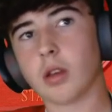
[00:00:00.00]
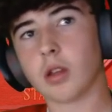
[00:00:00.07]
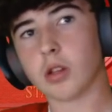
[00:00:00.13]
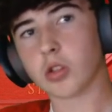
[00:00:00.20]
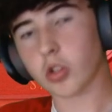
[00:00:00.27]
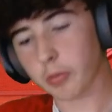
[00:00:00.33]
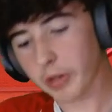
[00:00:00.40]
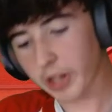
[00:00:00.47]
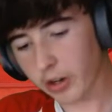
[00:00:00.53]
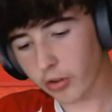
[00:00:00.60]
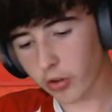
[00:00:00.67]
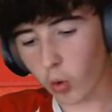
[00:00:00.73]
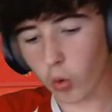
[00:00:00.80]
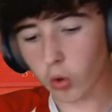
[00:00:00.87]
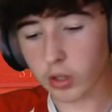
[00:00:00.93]
It's going to be another
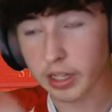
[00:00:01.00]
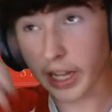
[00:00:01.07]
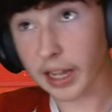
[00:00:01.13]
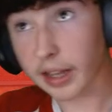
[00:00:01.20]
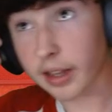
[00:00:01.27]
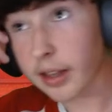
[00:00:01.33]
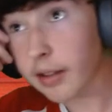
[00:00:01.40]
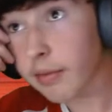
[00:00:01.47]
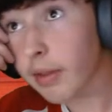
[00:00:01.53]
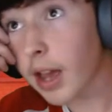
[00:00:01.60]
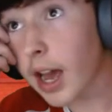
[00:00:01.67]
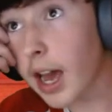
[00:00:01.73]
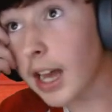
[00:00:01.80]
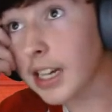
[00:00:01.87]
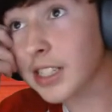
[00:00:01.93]
goal kick.
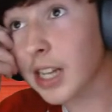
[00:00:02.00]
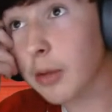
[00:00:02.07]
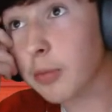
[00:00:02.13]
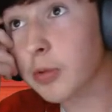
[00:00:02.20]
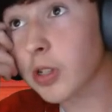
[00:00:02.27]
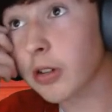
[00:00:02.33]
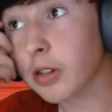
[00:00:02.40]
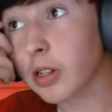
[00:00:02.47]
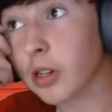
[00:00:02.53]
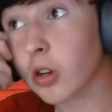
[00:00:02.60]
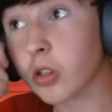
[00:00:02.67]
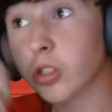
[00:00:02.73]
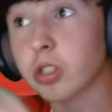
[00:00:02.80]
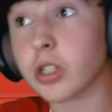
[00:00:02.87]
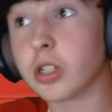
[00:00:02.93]
And he's absolutely
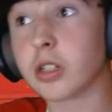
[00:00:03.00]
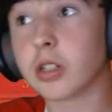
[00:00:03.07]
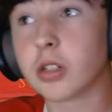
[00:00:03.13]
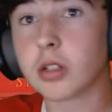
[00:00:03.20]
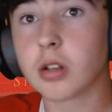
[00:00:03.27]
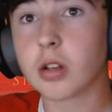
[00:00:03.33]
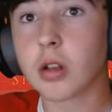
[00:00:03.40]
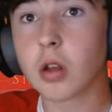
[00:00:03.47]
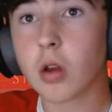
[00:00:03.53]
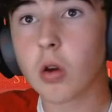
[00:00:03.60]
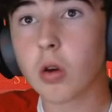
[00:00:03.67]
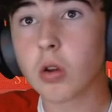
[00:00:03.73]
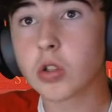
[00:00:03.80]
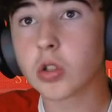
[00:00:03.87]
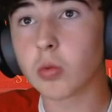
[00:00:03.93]
launched it
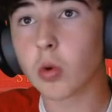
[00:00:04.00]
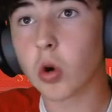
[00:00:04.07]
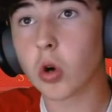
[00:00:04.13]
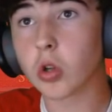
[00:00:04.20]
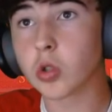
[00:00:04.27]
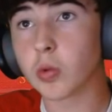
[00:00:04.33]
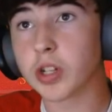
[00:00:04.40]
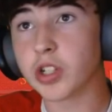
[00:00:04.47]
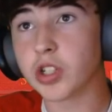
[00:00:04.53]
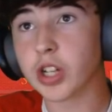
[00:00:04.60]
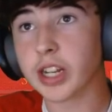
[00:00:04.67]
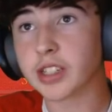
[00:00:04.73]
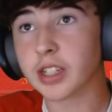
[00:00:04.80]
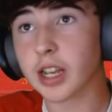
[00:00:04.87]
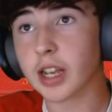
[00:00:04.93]
towards
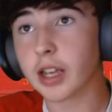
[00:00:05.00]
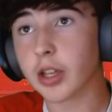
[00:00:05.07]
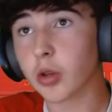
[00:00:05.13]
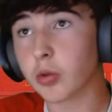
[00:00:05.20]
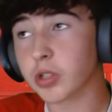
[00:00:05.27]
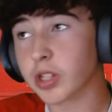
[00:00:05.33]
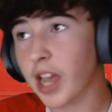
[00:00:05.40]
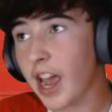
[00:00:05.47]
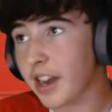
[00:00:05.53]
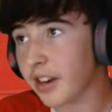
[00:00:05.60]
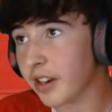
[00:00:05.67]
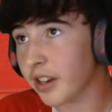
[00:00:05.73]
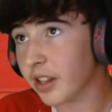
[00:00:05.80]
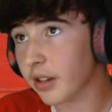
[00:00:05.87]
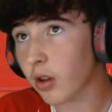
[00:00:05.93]
Winchester, who has
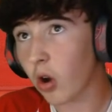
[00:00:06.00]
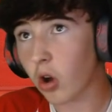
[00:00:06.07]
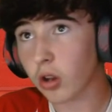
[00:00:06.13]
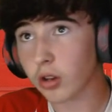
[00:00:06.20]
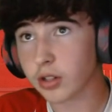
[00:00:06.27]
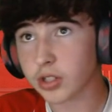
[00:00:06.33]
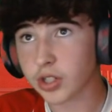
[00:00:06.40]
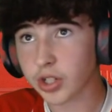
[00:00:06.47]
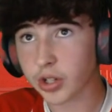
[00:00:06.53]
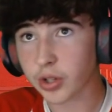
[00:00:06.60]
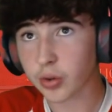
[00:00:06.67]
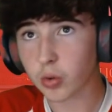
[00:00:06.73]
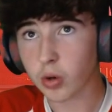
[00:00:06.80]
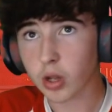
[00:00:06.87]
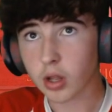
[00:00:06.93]
headed it
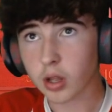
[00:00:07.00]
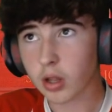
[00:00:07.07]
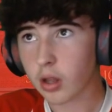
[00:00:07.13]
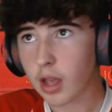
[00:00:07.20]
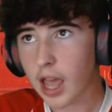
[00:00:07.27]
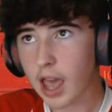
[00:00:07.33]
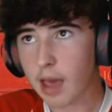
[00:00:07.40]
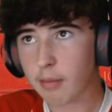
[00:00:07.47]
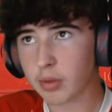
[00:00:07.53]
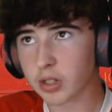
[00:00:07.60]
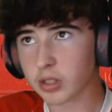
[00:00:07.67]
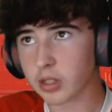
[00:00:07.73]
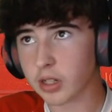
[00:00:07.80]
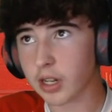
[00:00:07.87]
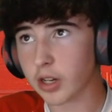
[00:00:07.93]
onto
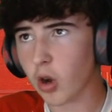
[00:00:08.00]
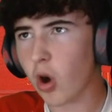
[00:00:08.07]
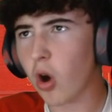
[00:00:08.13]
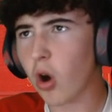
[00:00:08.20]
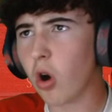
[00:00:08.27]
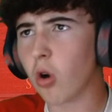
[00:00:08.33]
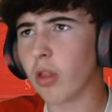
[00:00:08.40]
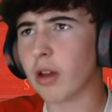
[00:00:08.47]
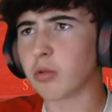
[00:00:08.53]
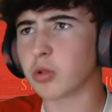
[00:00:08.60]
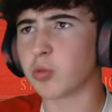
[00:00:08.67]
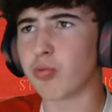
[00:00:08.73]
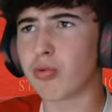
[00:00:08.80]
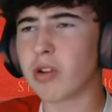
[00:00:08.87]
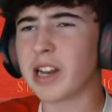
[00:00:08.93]
Embleton. And oh, that was
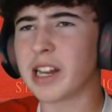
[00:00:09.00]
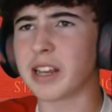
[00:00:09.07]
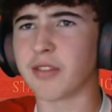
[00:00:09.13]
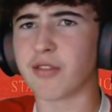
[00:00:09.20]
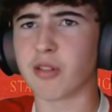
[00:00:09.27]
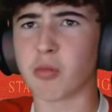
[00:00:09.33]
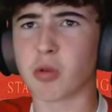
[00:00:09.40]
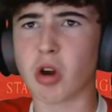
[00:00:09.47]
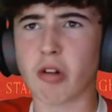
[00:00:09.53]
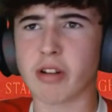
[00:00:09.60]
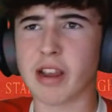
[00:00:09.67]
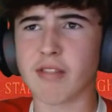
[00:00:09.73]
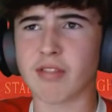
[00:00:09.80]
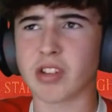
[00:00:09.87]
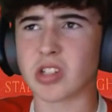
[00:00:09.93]
brilliant from
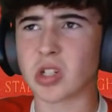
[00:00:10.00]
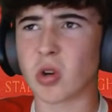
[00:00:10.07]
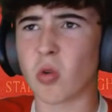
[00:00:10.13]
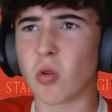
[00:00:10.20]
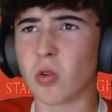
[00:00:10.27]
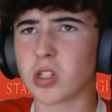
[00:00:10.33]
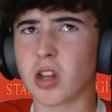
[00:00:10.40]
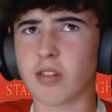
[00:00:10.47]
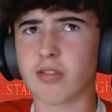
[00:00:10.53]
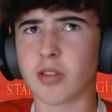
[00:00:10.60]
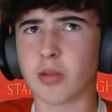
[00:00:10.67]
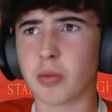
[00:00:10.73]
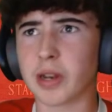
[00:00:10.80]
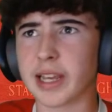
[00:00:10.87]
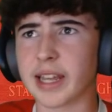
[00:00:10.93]
Corey Evans to hold off the
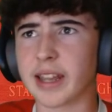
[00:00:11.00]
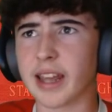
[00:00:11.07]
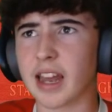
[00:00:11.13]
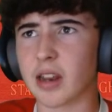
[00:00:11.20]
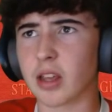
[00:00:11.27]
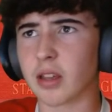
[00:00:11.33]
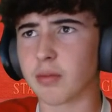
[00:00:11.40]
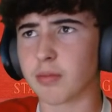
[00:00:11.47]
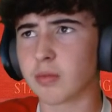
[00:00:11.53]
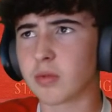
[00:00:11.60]
player there to